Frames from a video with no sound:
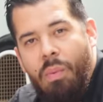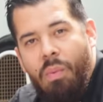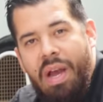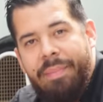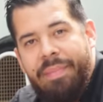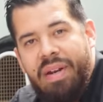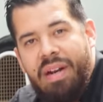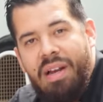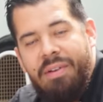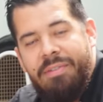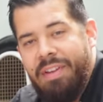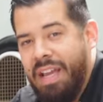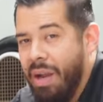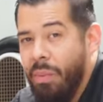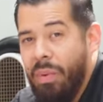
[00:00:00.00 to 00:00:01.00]
wipe it off,
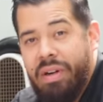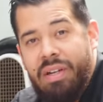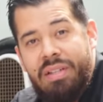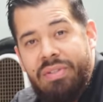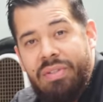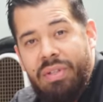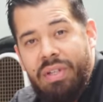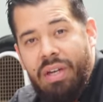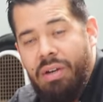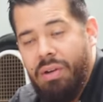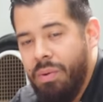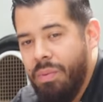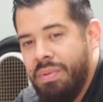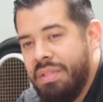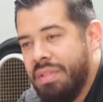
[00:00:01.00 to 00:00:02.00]
and we're good to
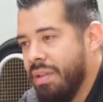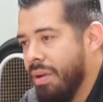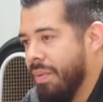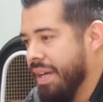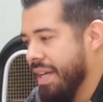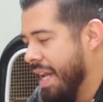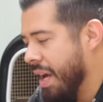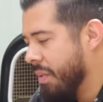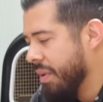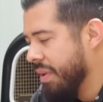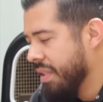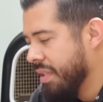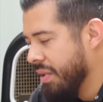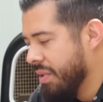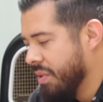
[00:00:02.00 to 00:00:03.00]
go. So right now what we're
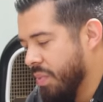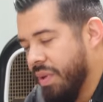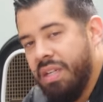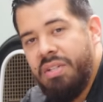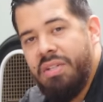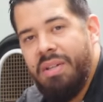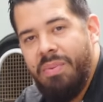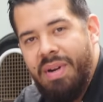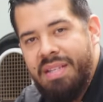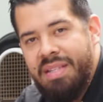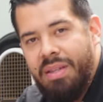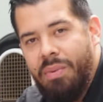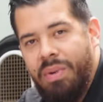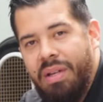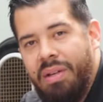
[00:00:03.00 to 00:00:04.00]
gonna do is we're gonna do the
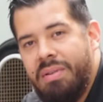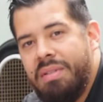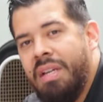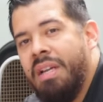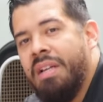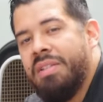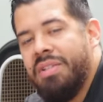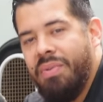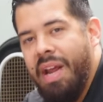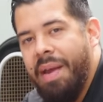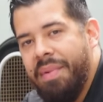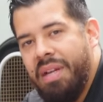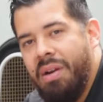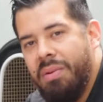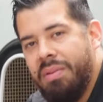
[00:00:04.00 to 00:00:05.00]
rest of the wheels,
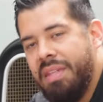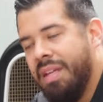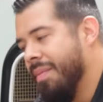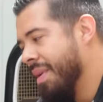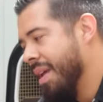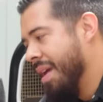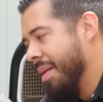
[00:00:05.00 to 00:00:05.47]
ceramic coat them,